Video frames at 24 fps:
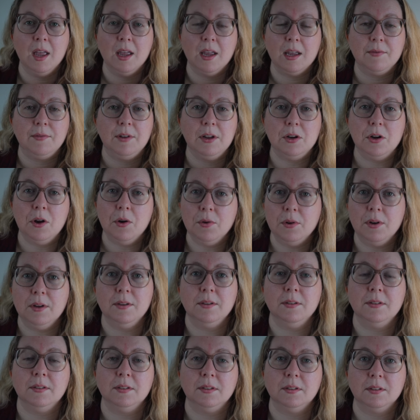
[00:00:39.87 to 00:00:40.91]
if you
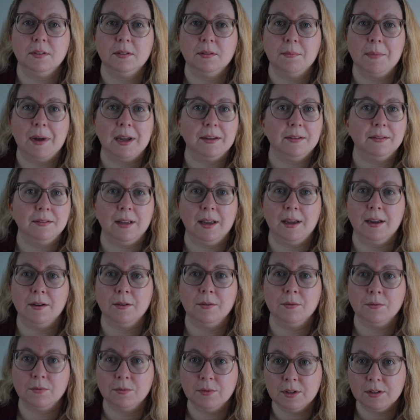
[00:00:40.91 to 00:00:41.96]
notice my
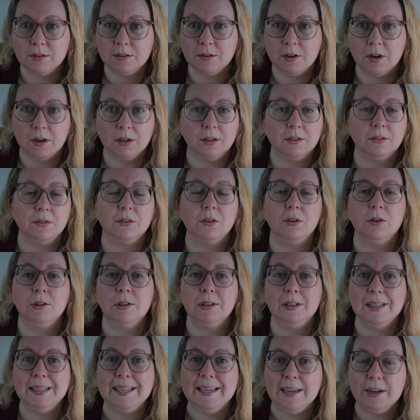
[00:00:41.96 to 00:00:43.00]
sound is not as
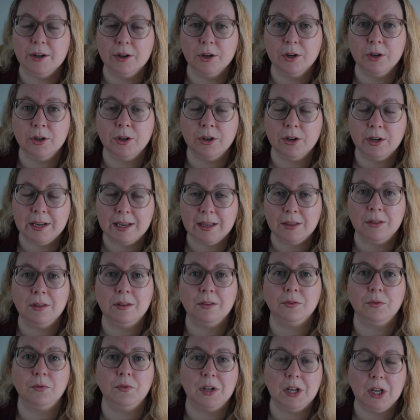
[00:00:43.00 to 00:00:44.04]
clear in
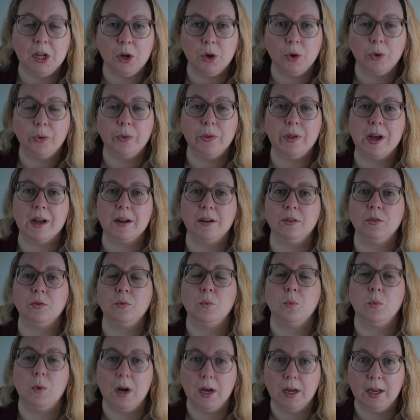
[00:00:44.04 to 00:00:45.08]
this video, that is
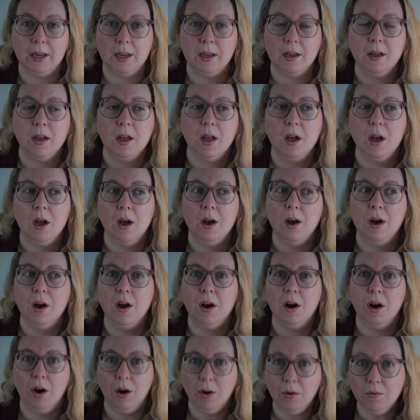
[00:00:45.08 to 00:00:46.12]
why.
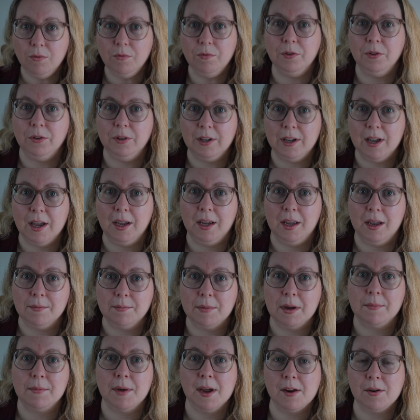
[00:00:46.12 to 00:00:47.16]
Hopefully I get
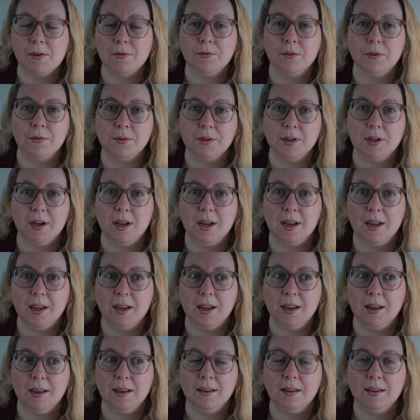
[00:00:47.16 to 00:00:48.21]
my microphone
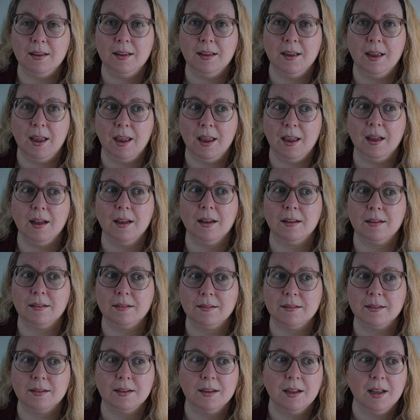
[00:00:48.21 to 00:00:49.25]
today
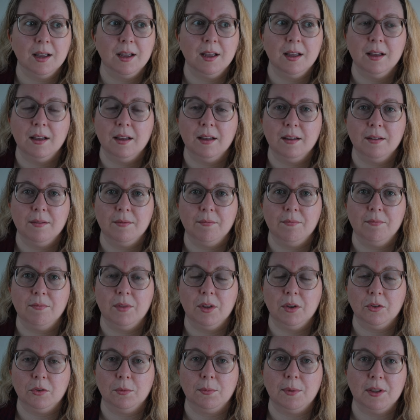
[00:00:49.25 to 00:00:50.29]
and
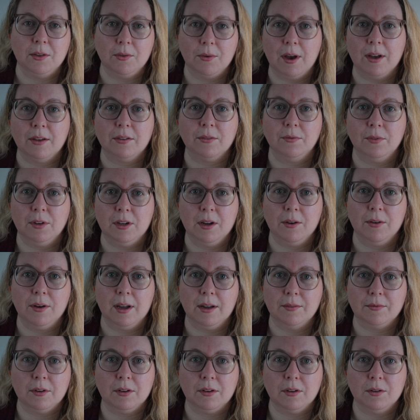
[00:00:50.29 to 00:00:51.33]
this will be the last video I
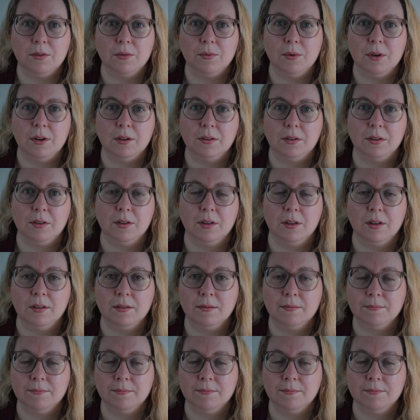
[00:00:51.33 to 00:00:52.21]
have to do with